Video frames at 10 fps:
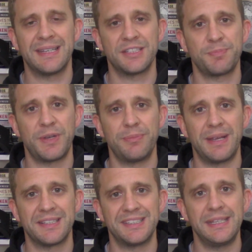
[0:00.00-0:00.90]
spare
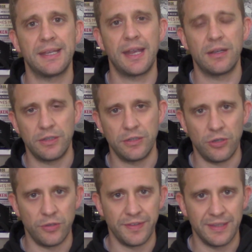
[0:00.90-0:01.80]
magazine carrier
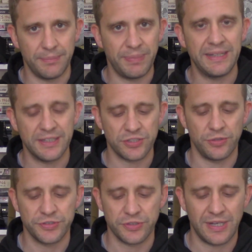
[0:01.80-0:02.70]
on the Appendix
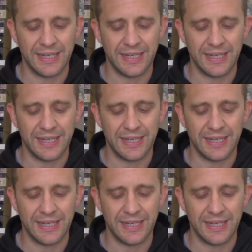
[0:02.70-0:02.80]
holster,